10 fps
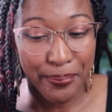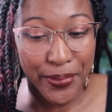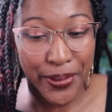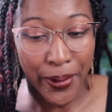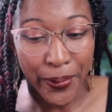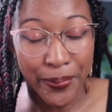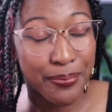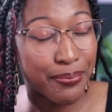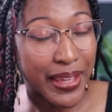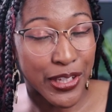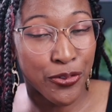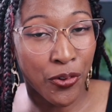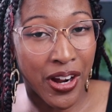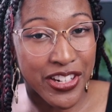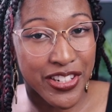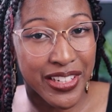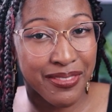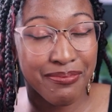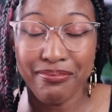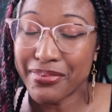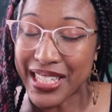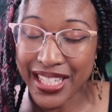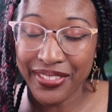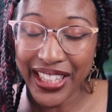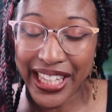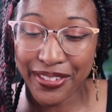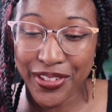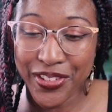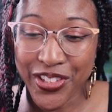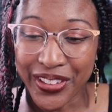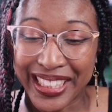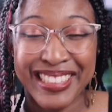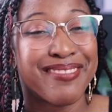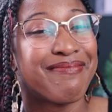So thank you for watching. Please leave a like if you enjoyed.